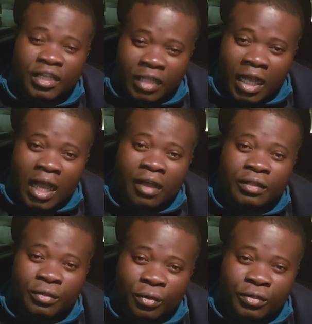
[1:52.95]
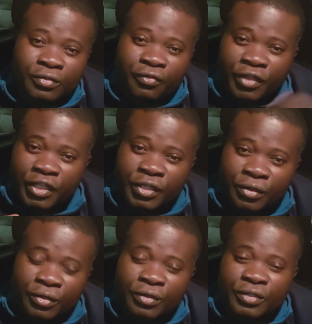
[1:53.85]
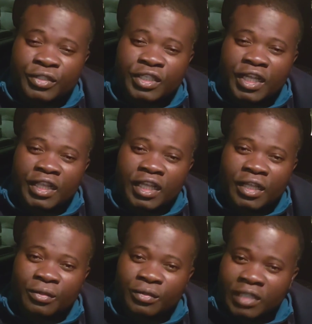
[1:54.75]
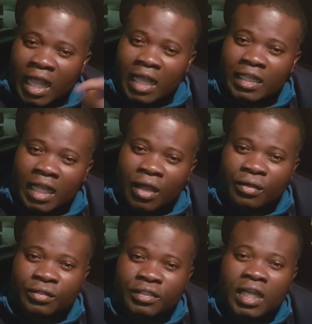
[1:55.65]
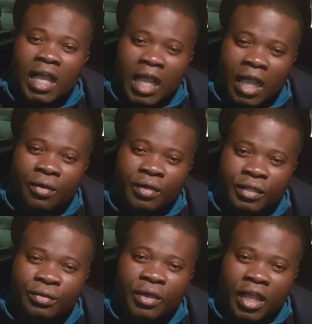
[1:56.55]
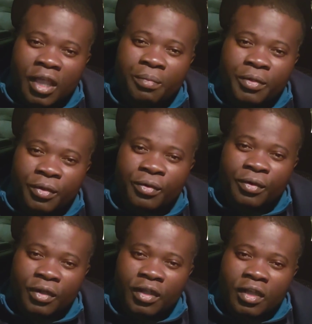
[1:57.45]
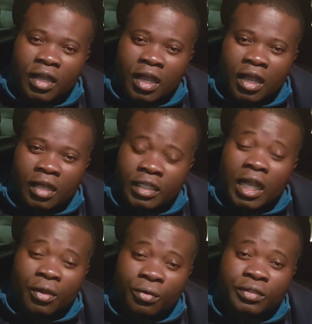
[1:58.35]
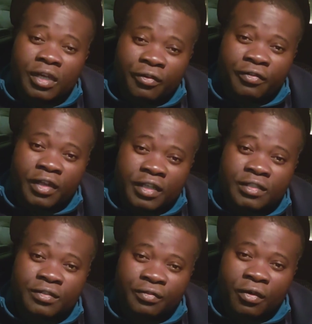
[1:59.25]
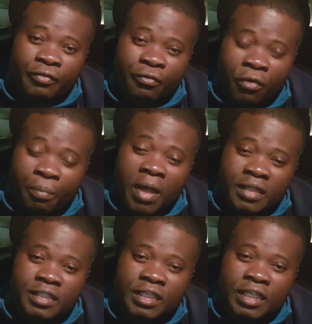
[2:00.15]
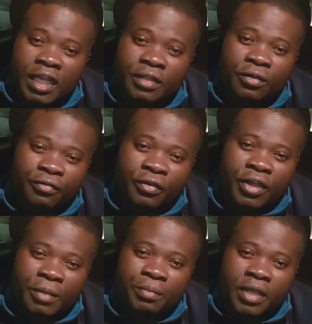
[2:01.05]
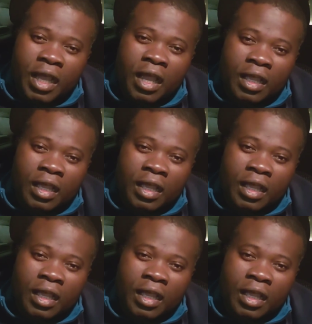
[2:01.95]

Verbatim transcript: that those videos and uh, those handouts are going to help you uh, they are good reference for for passing any of your api